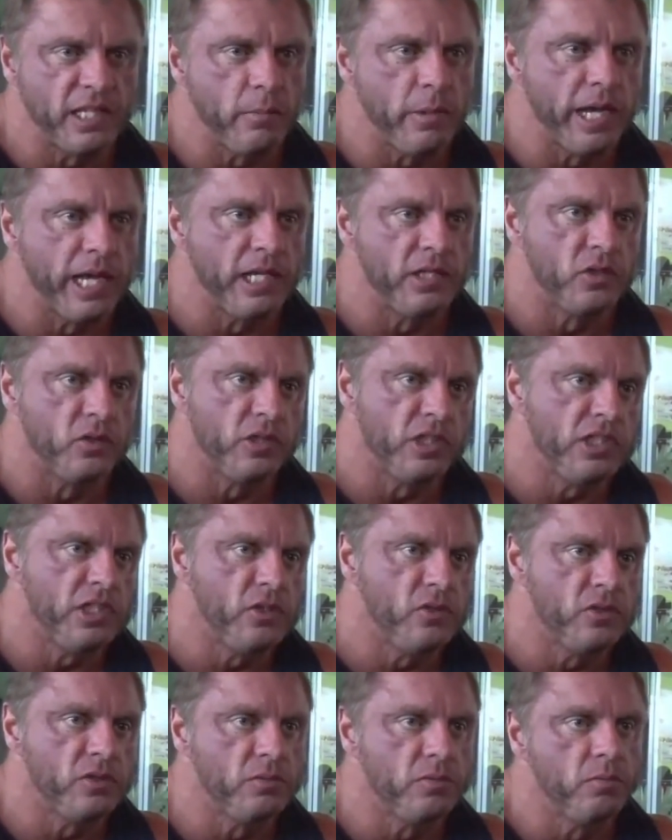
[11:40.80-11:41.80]
maize, or
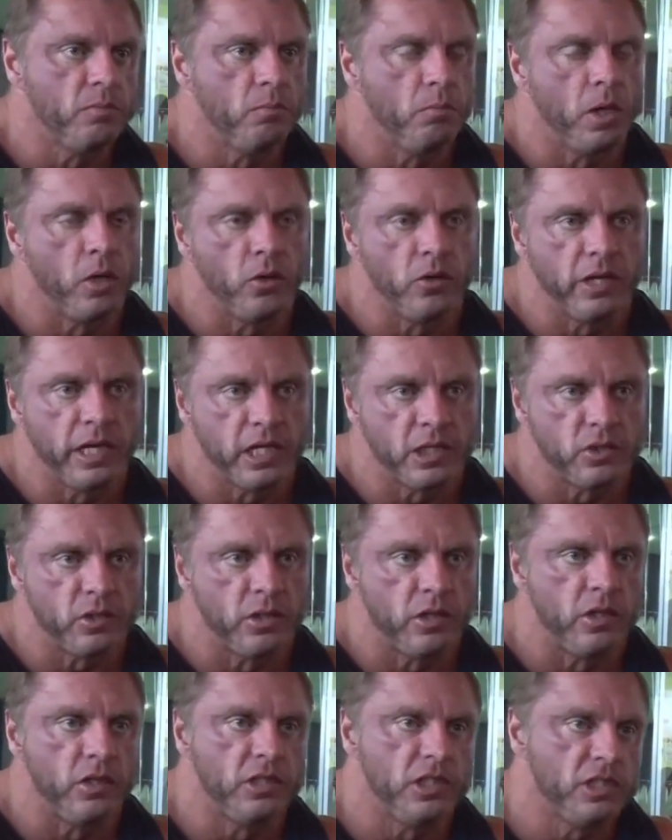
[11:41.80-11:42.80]
just use
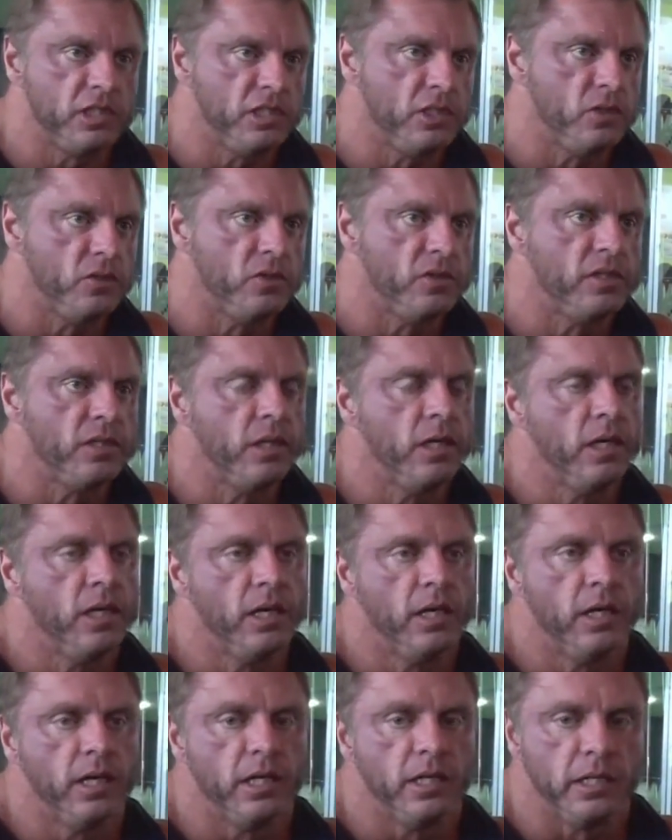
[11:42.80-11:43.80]
maltodextrin, or just use
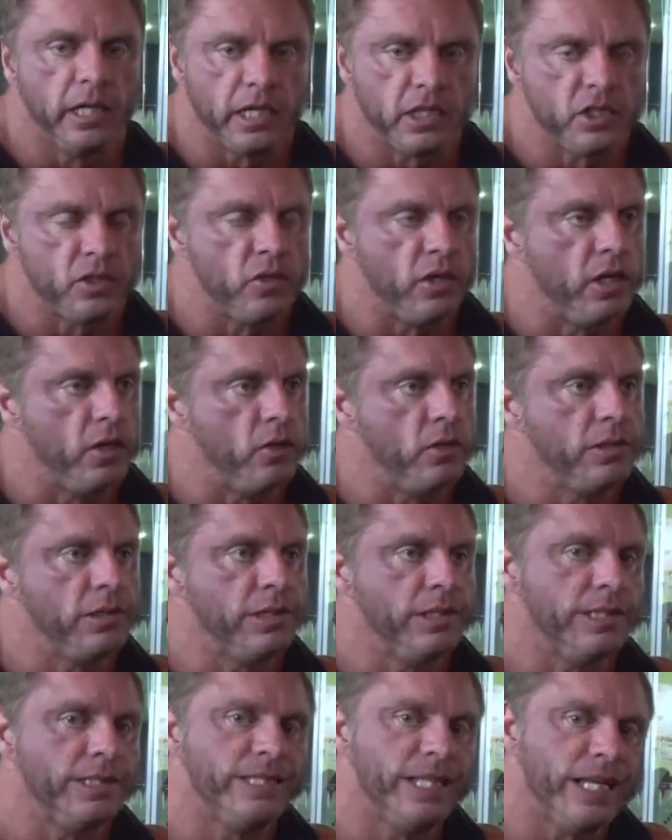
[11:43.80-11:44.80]

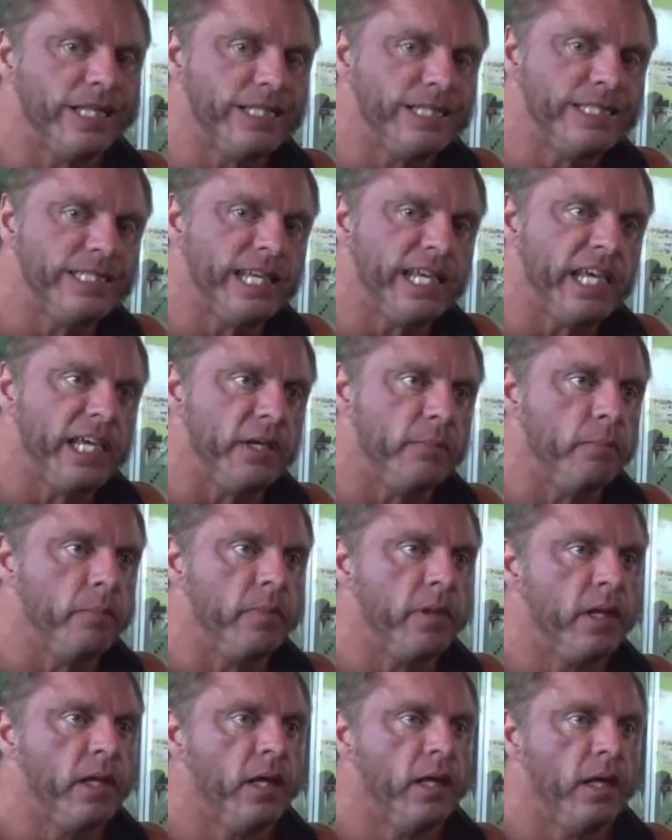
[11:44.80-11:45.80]
dextrose. It's not the same.
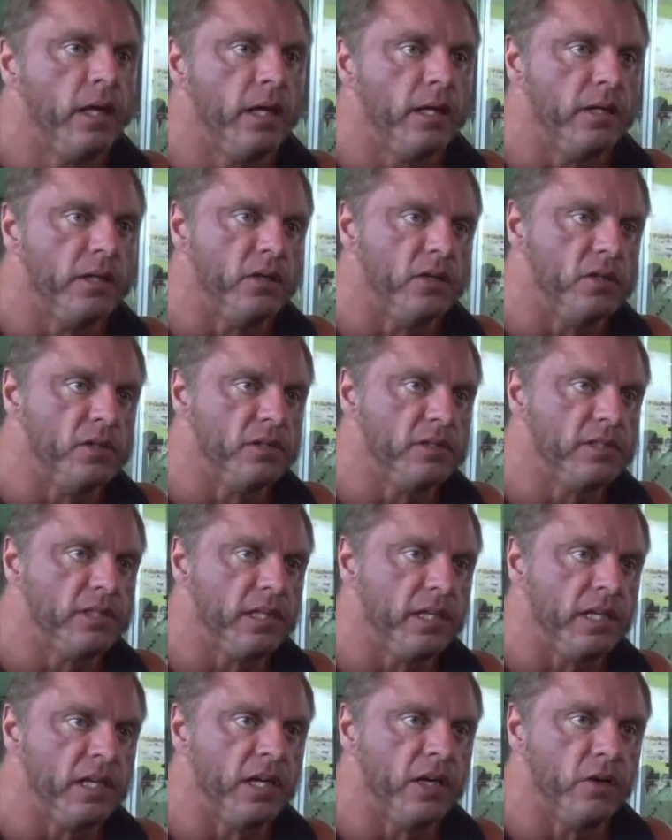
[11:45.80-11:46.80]
There's,
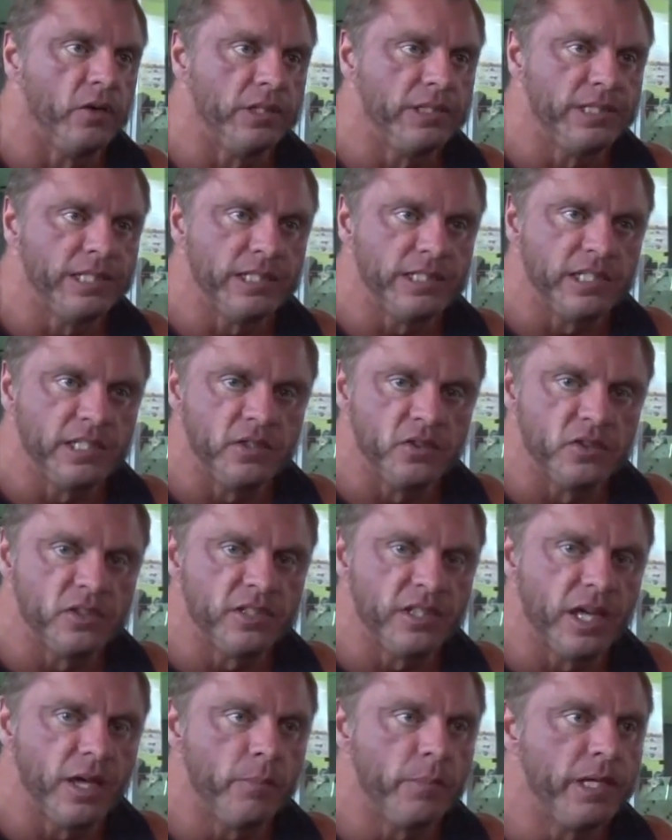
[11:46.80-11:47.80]
you know, it sits in your
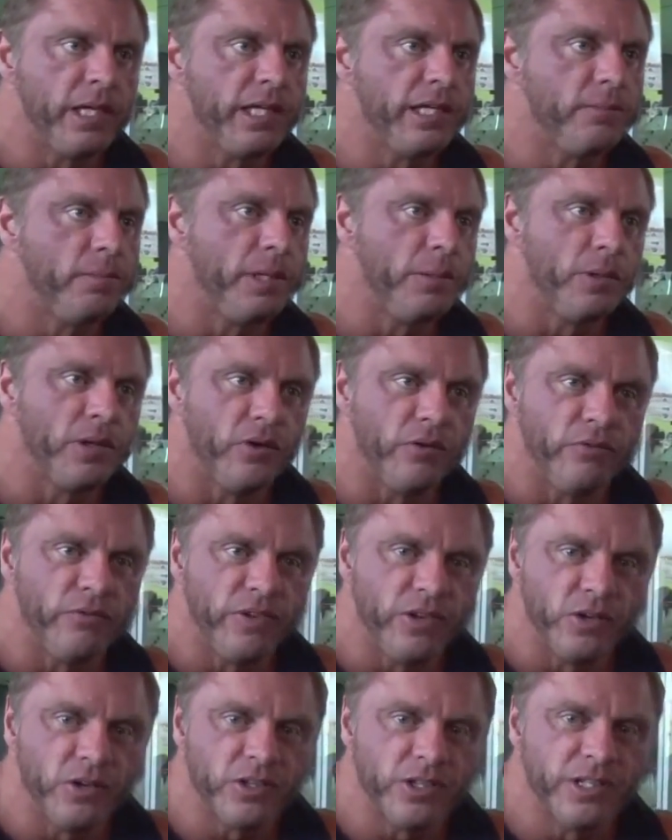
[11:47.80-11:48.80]
stomach, people don't
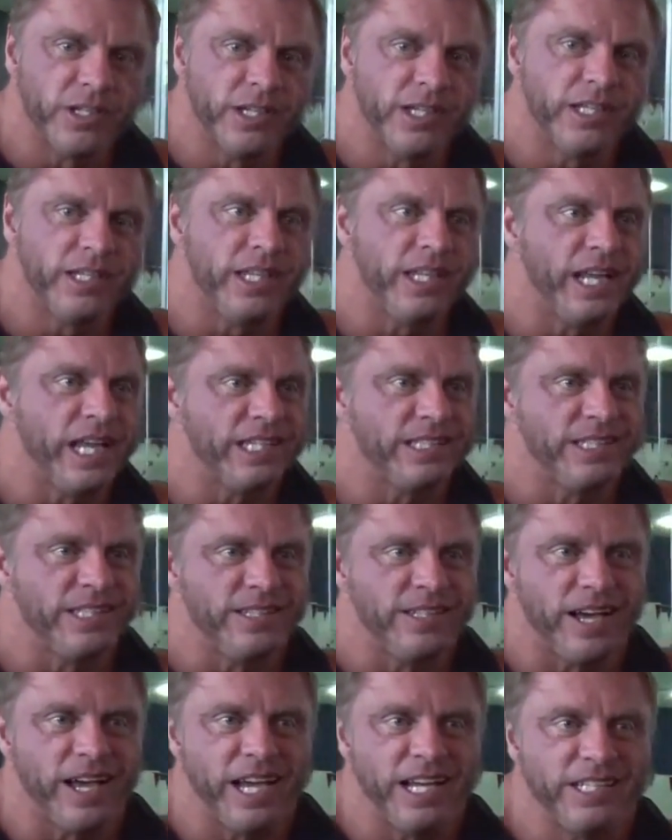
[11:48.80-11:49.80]
feel good, it has
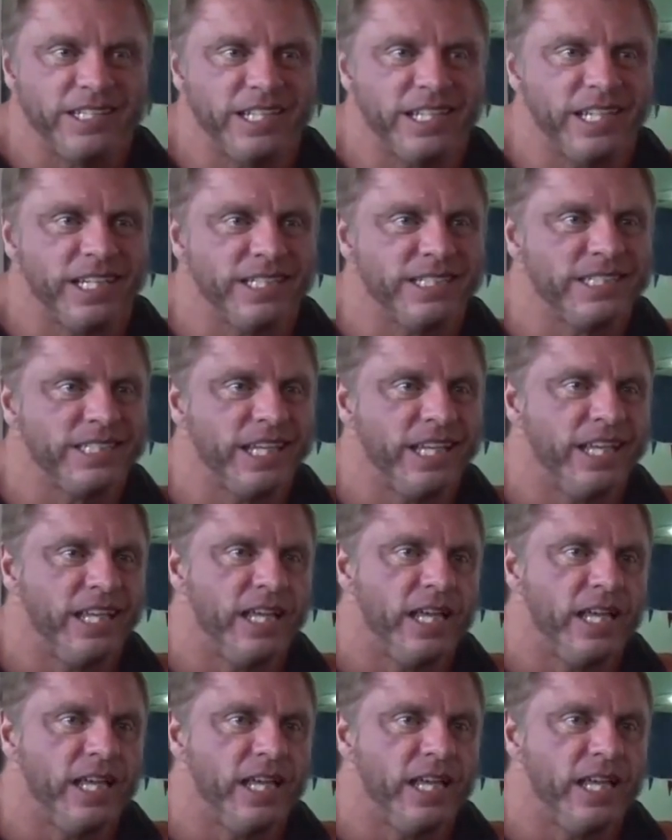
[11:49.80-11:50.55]
to digest.